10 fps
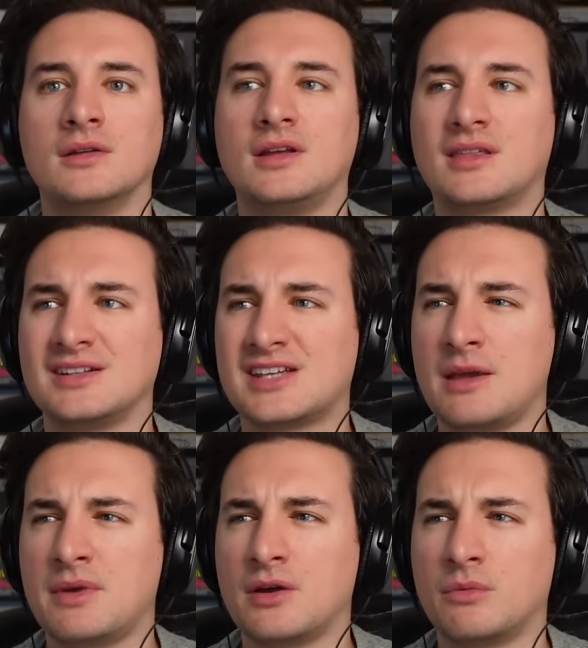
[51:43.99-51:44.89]
Do you think
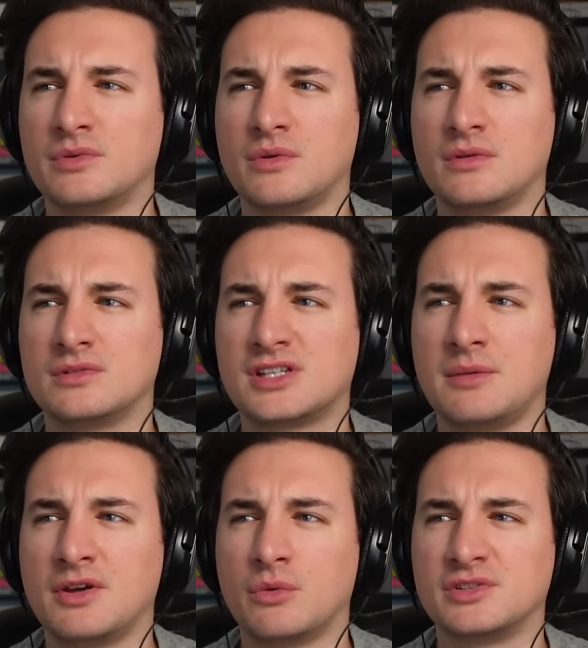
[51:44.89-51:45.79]
teaming up with
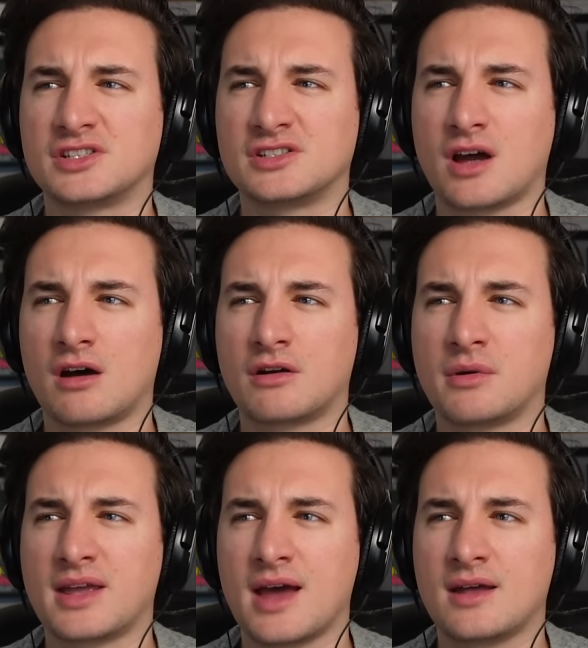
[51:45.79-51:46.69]
teaming up with Cesaro
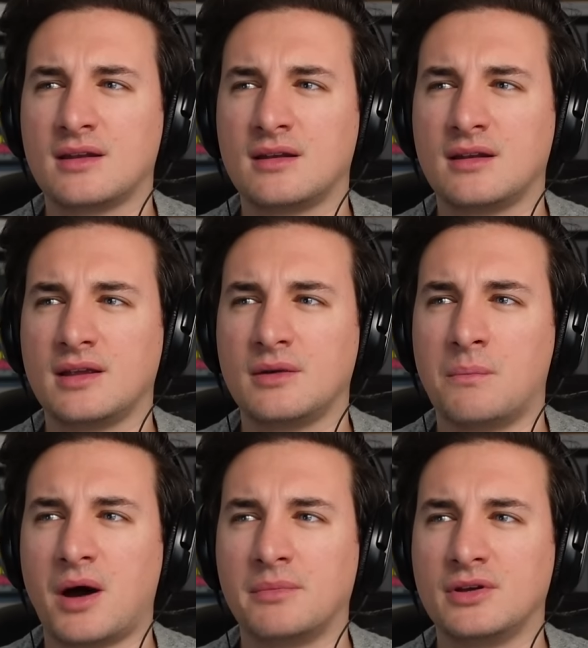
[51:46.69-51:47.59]
again
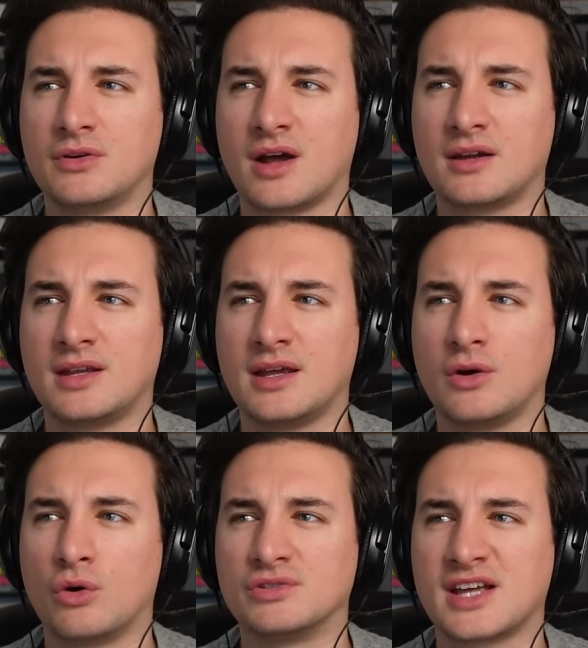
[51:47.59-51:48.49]
might be a good idea,
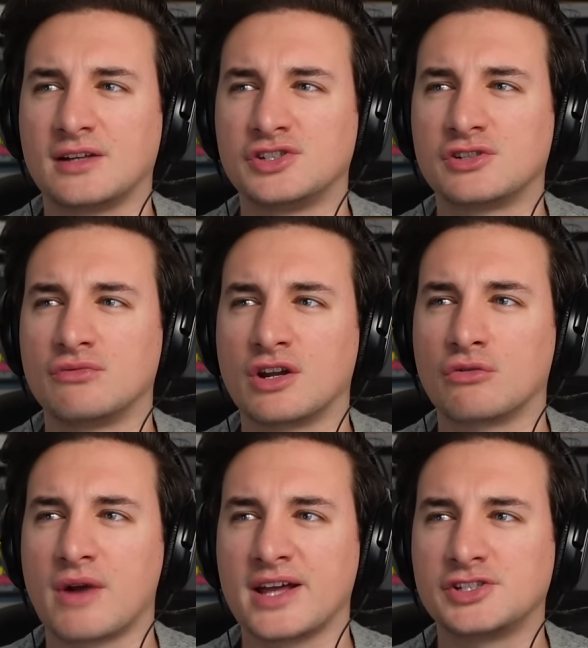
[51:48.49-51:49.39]
or is that just a
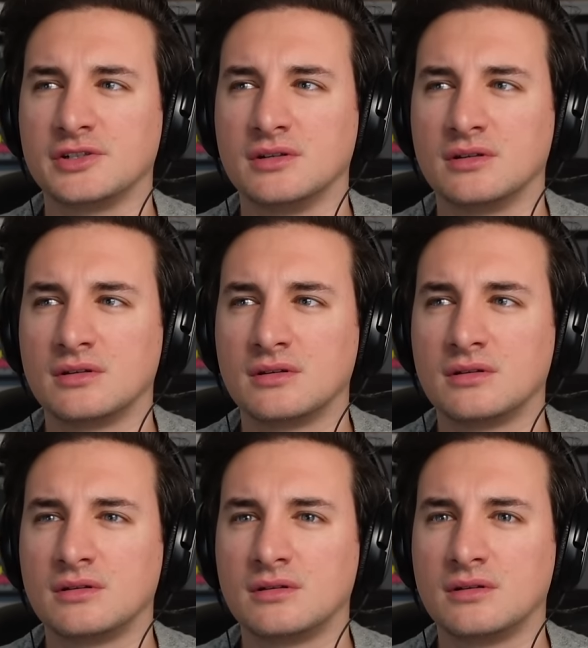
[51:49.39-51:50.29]
regression
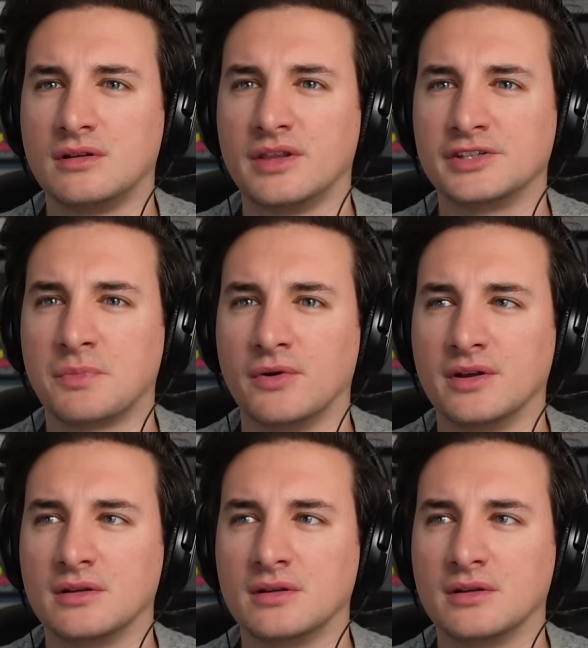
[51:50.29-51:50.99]
at this point?